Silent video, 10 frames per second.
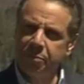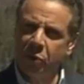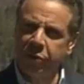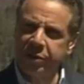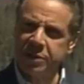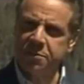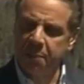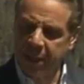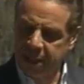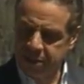Boreas
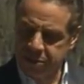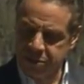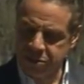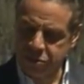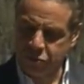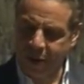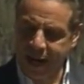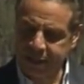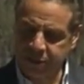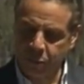Ponds
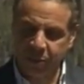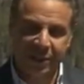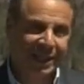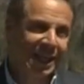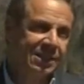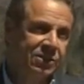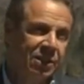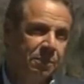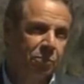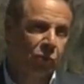tract with the
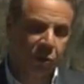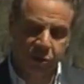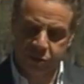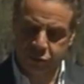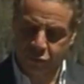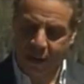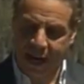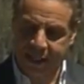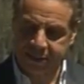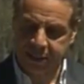Casey Brook
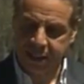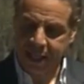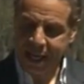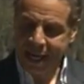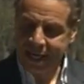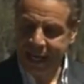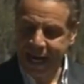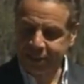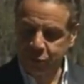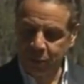tract, it
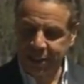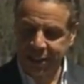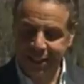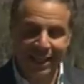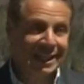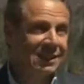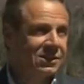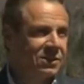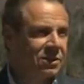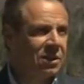actually
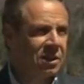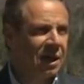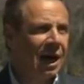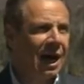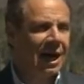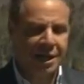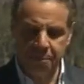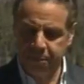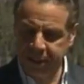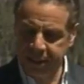links the High
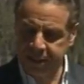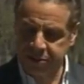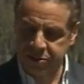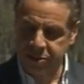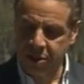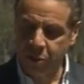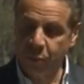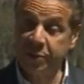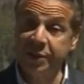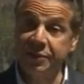Peaks
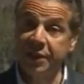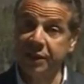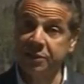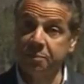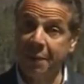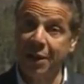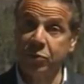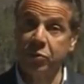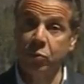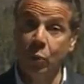with the Dix
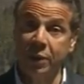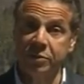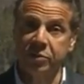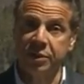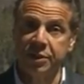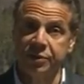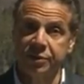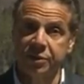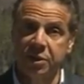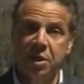Mountain
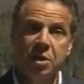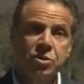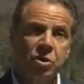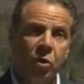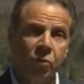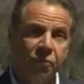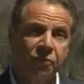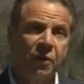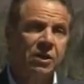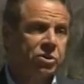Wilderness. So
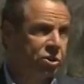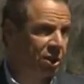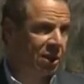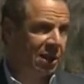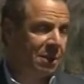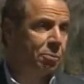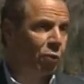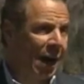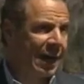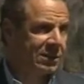functionally,
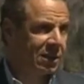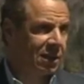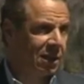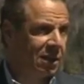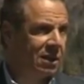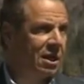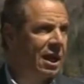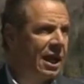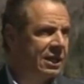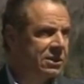practically,
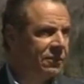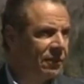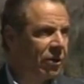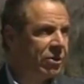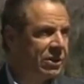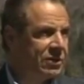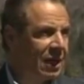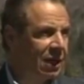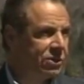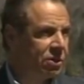it's a very
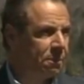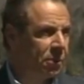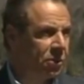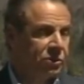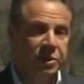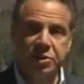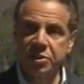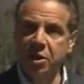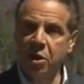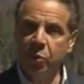intelligent
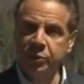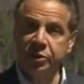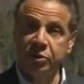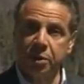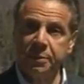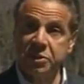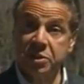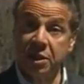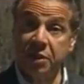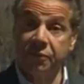purchase, which is going to be
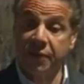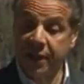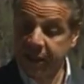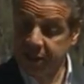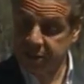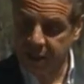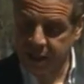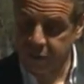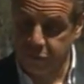solidifying an entire